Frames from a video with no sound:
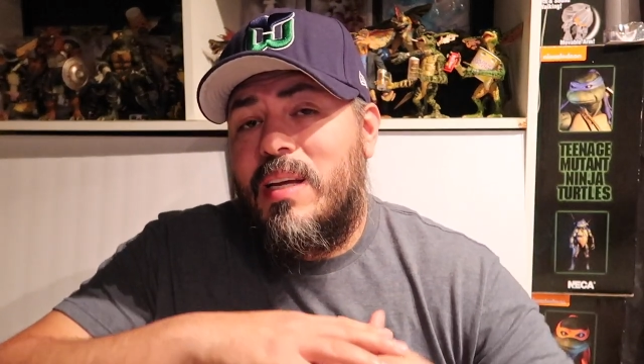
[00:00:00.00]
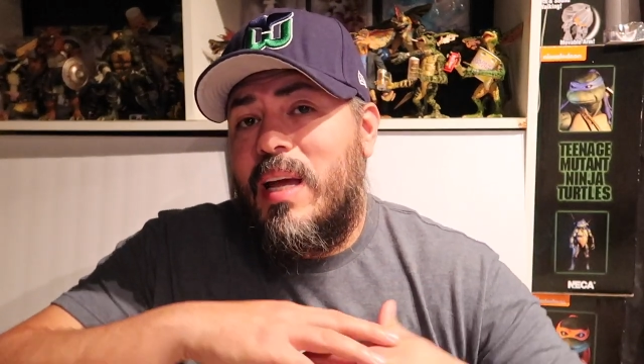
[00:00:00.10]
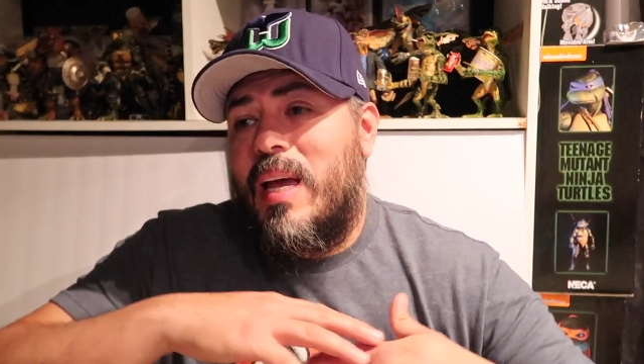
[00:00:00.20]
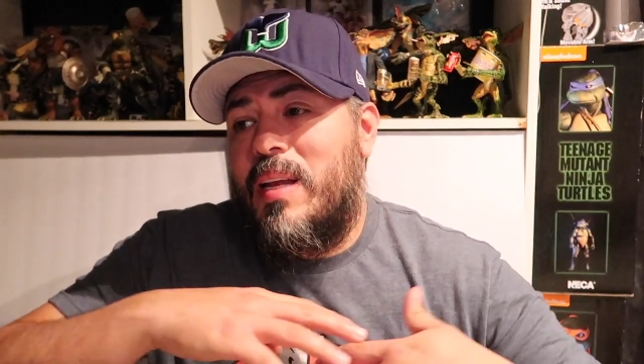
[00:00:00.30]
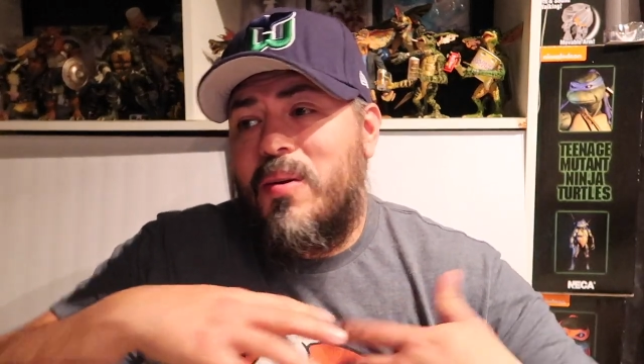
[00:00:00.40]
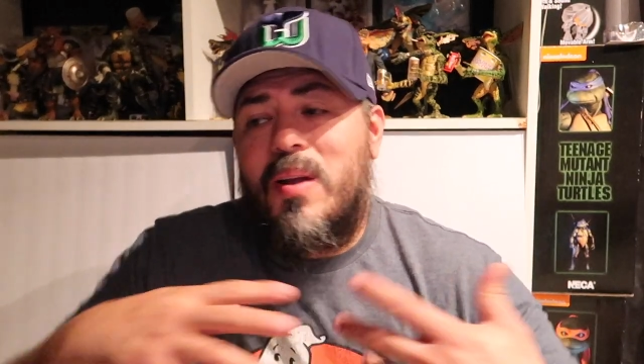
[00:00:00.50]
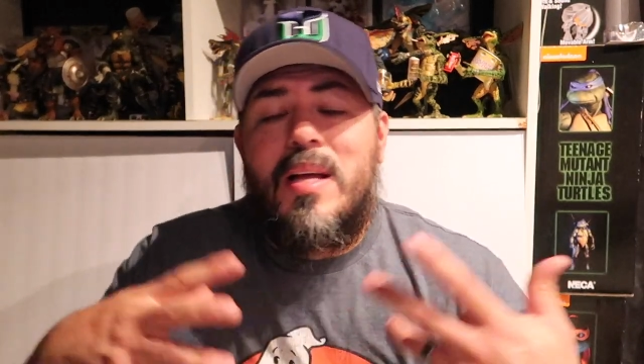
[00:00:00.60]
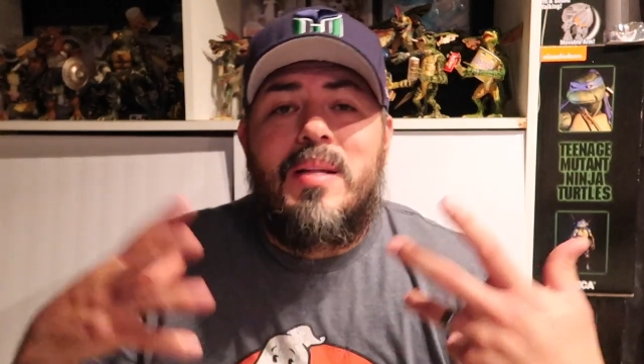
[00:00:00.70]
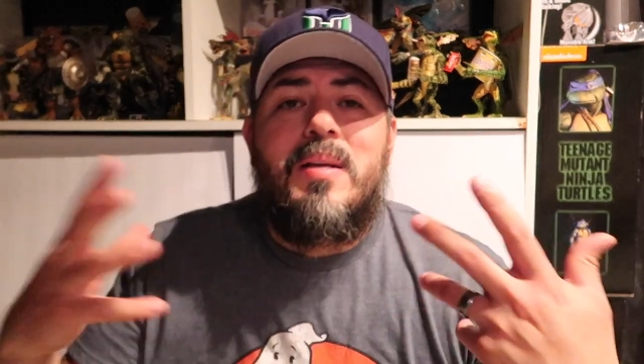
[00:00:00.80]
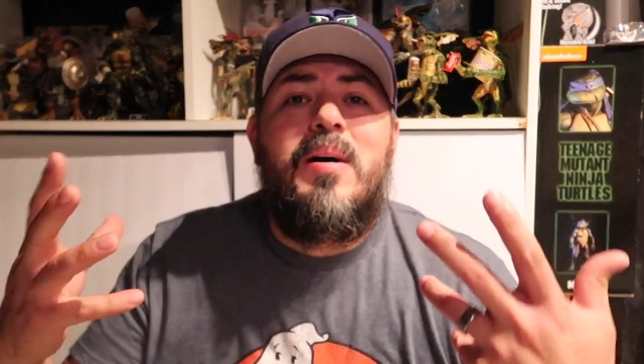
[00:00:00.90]
and you're
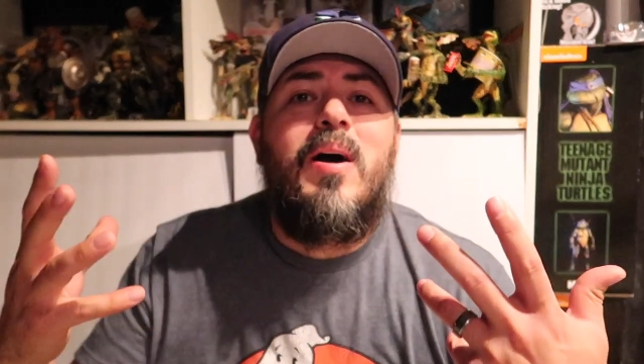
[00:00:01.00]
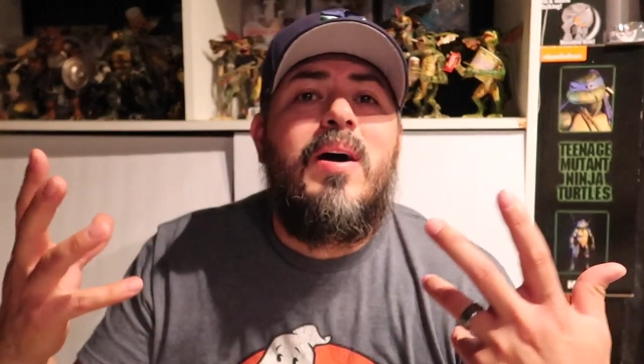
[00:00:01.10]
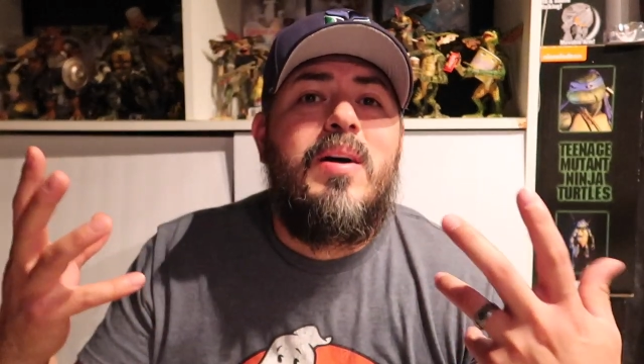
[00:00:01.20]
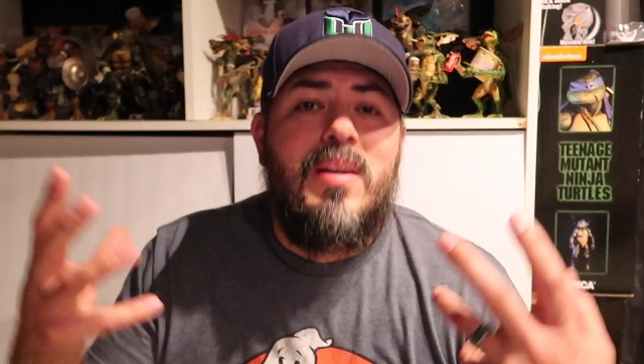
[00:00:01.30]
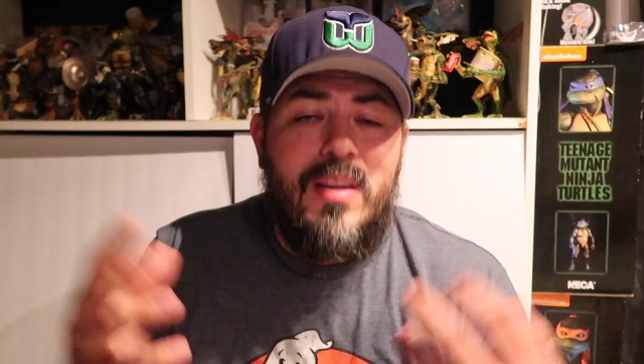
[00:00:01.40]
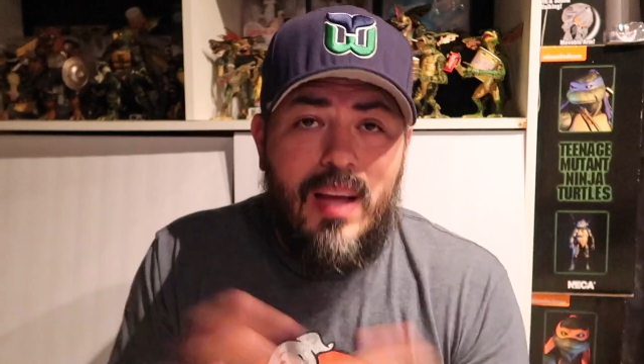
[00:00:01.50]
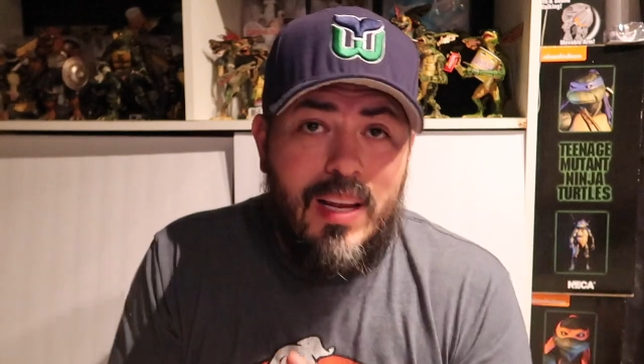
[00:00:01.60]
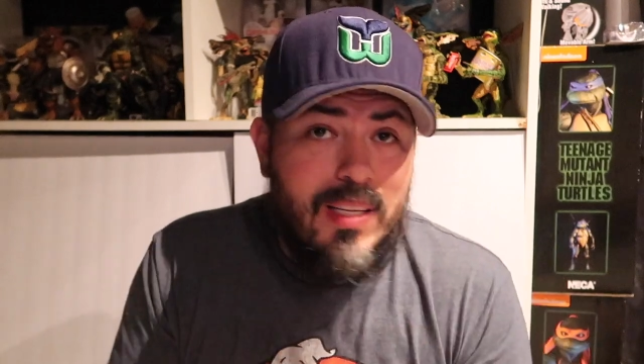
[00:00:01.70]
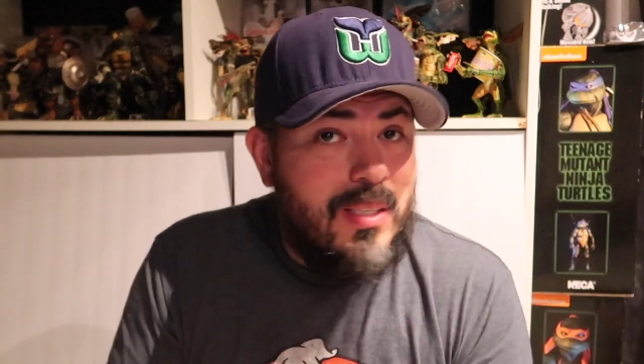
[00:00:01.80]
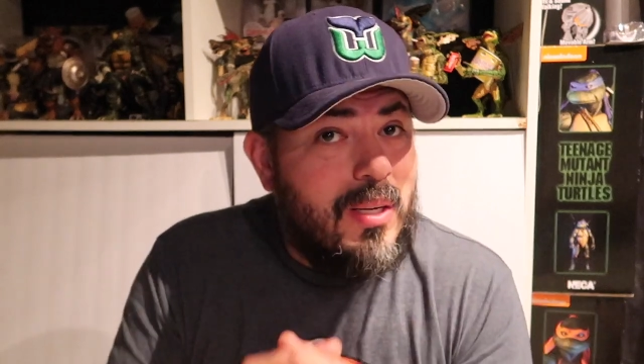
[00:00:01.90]
like, ah,
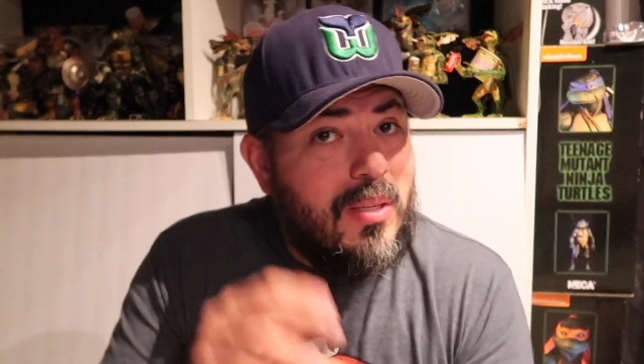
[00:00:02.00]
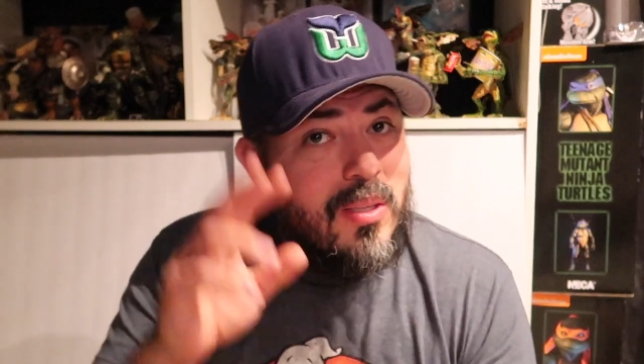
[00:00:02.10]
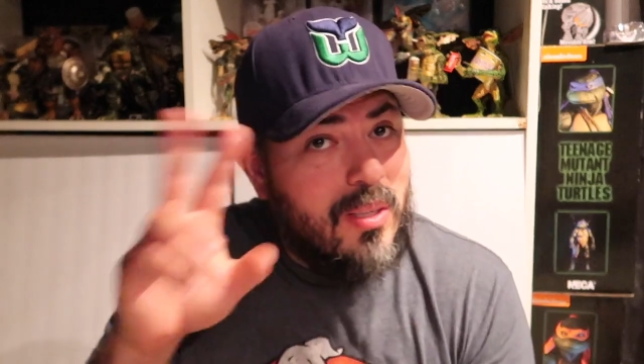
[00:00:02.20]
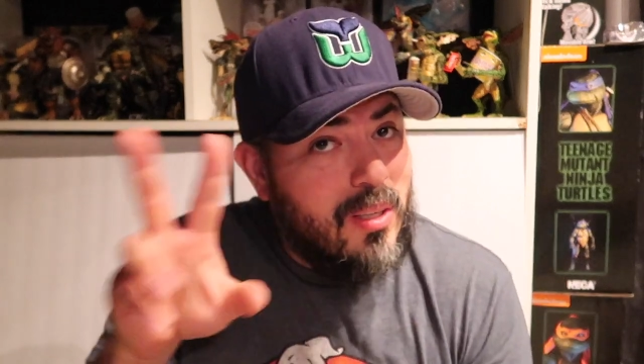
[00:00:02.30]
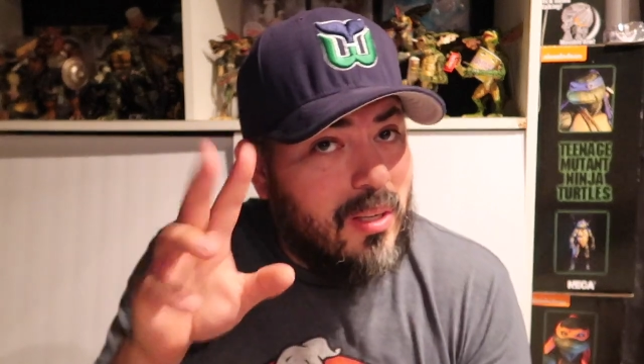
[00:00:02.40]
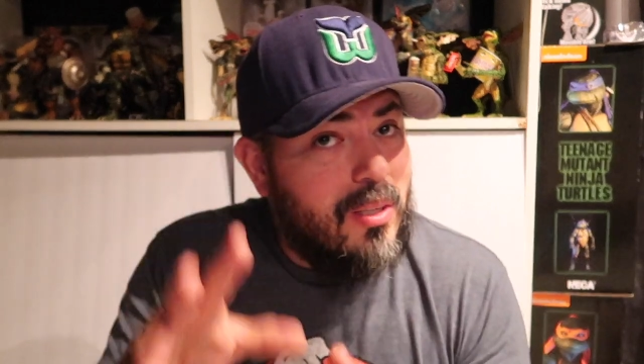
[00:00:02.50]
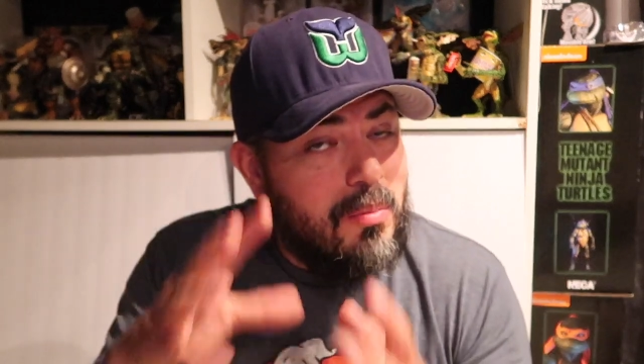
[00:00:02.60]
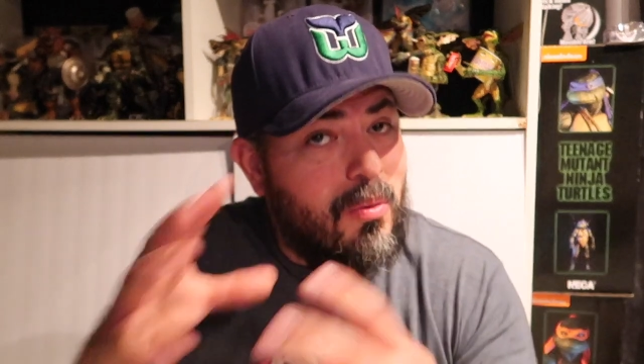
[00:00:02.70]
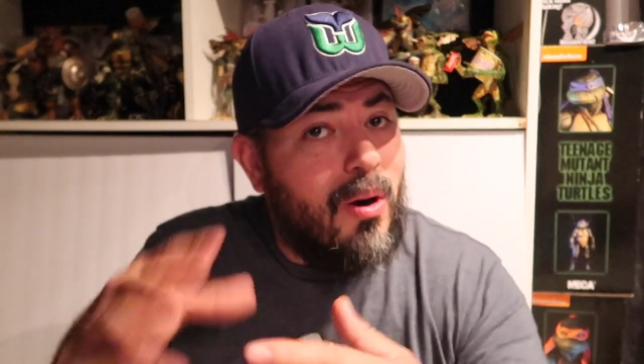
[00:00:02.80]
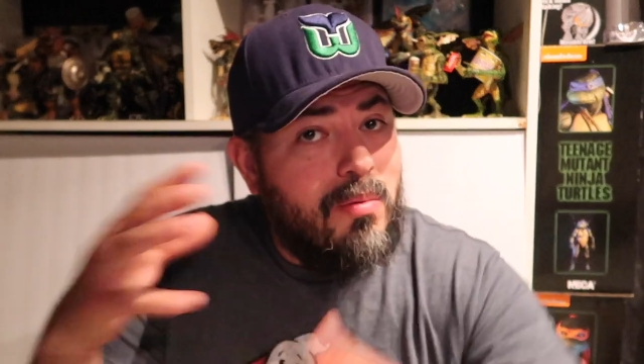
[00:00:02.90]
at least there's there's
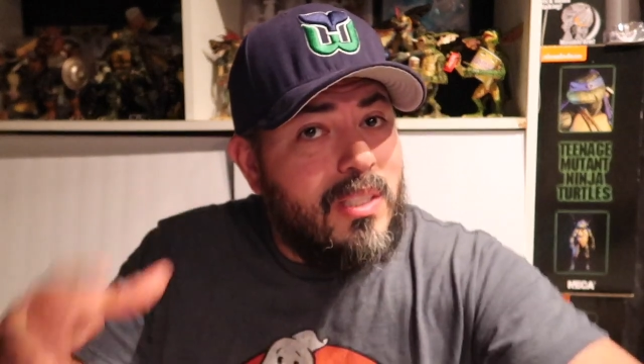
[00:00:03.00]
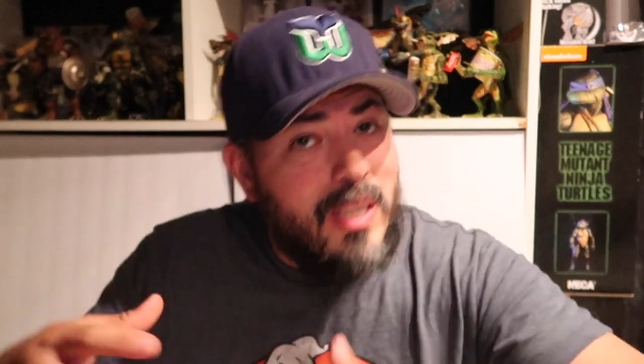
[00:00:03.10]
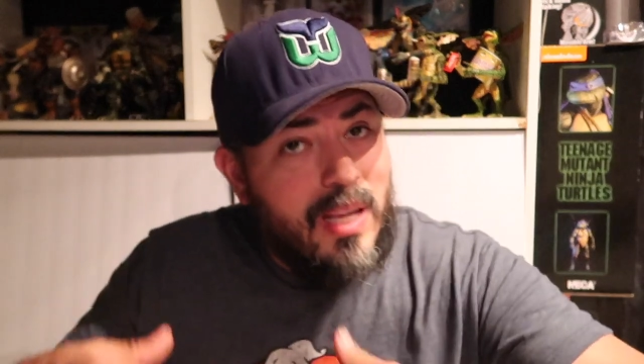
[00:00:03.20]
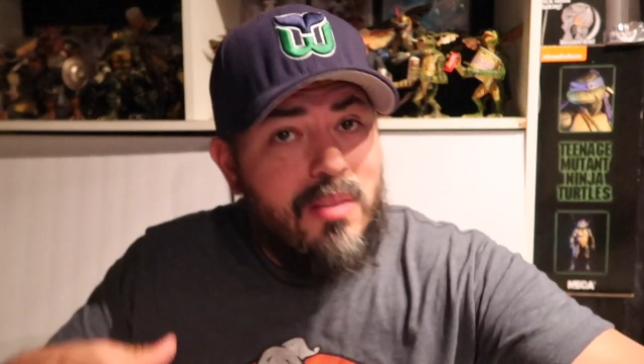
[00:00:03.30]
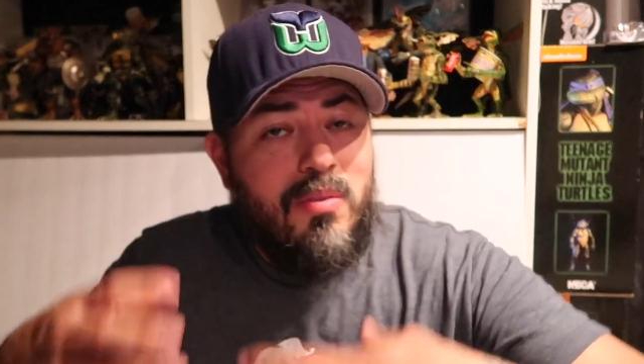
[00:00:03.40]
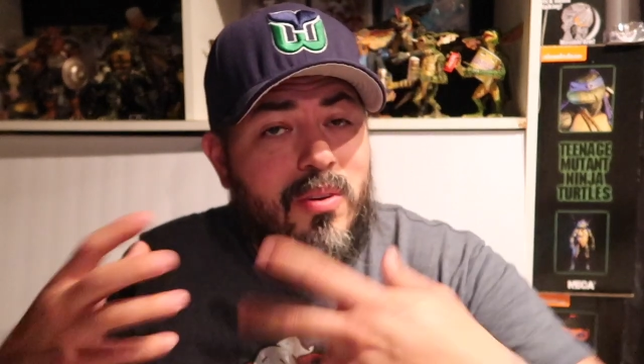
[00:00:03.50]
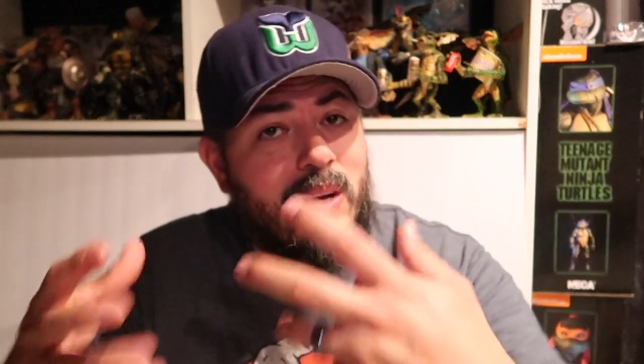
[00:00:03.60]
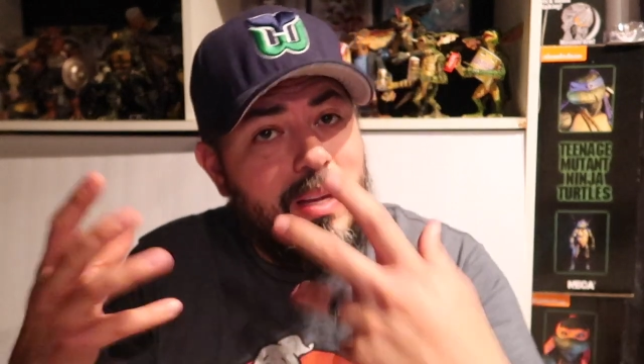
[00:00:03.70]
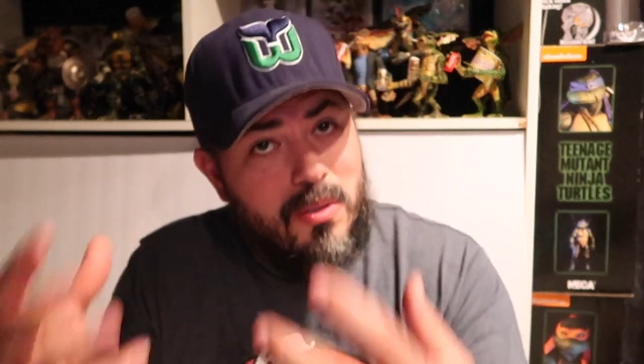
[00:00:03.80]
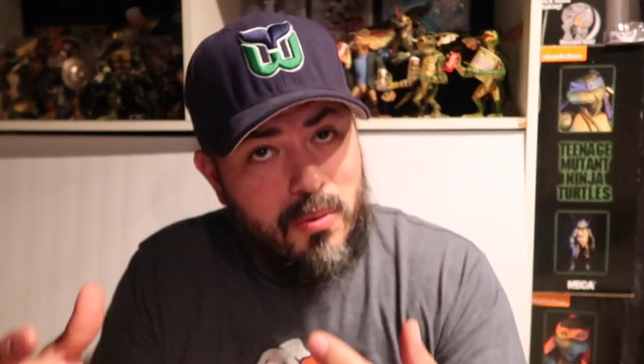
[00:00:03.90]
more of a chance for you
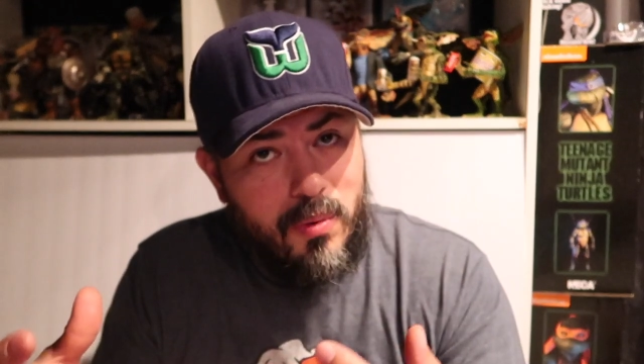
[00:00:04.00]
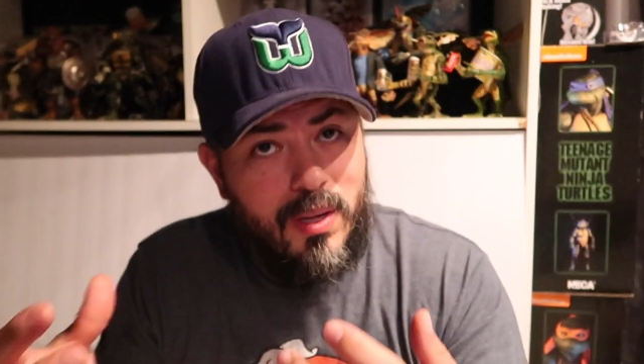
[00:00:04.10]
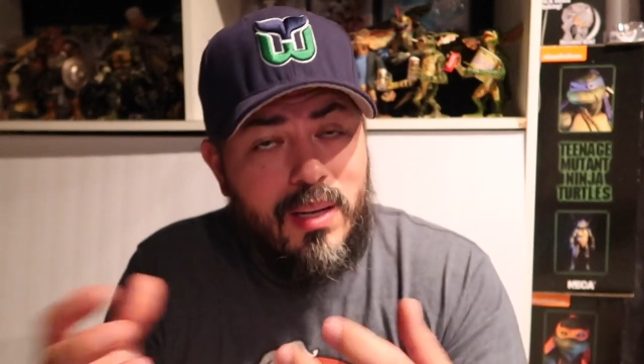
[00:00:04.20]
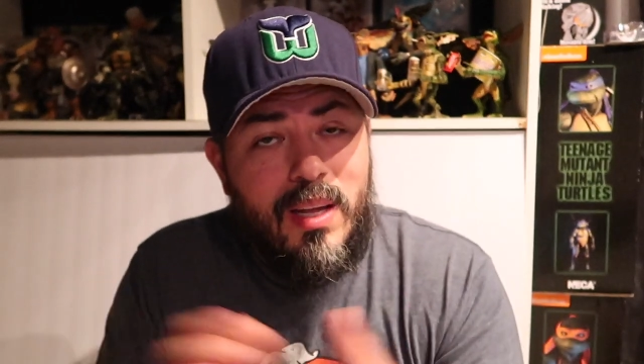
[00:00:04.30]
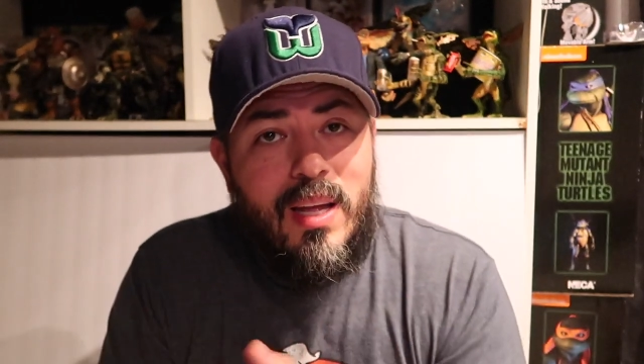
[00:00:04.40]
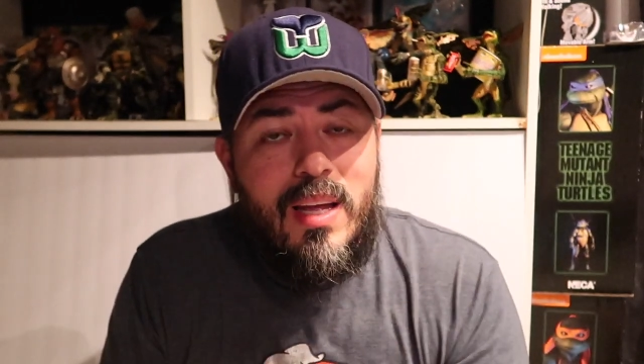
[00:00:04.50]
guys to win.